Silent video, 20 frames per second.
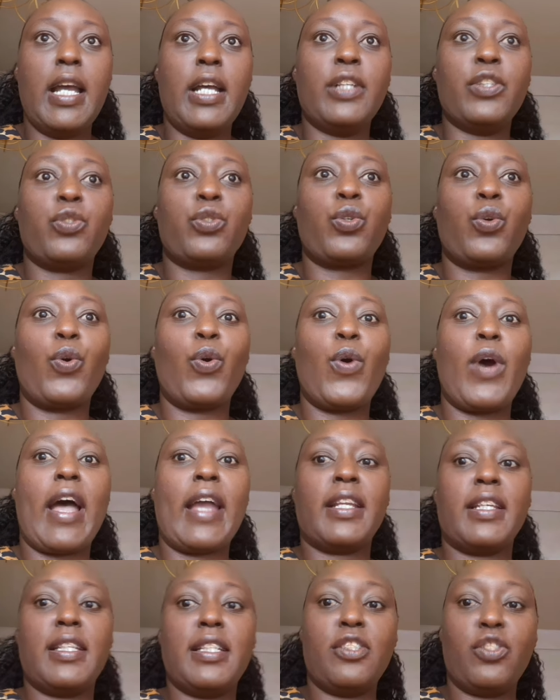So I
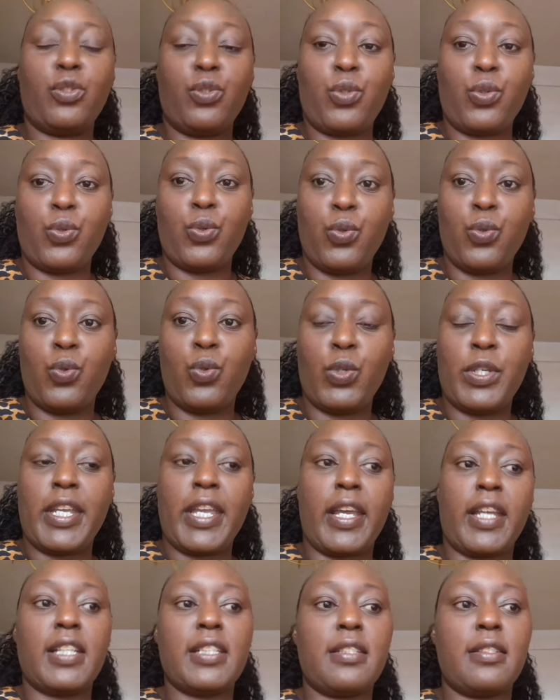need to
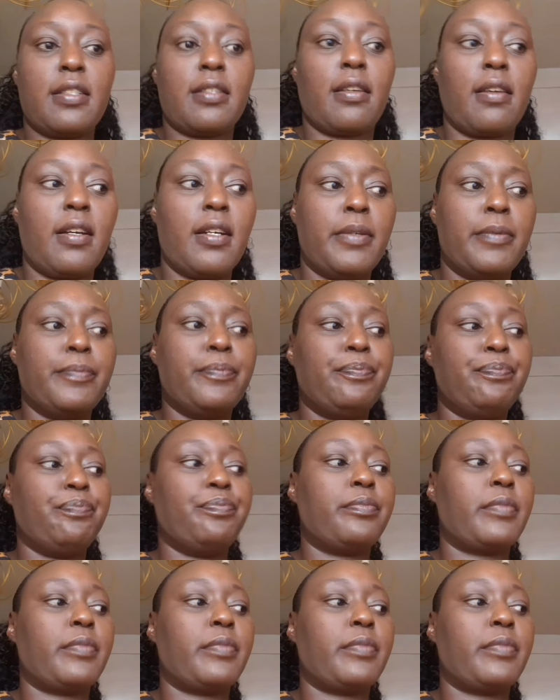get a